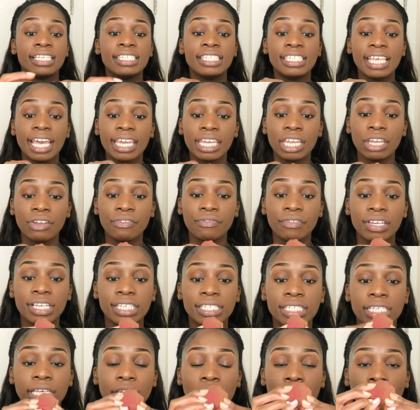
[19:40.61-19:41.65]
second
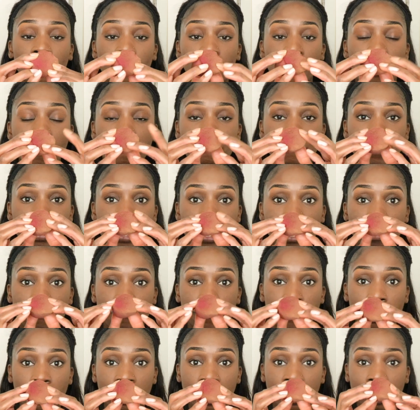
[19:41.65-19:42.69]
reason will be
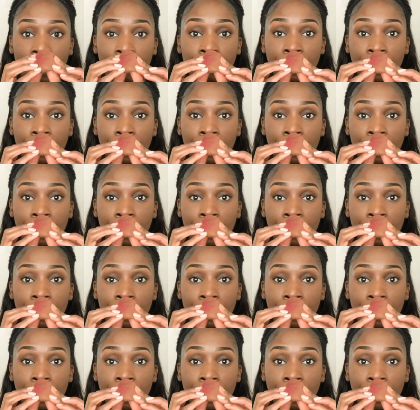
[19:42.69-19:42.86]
for the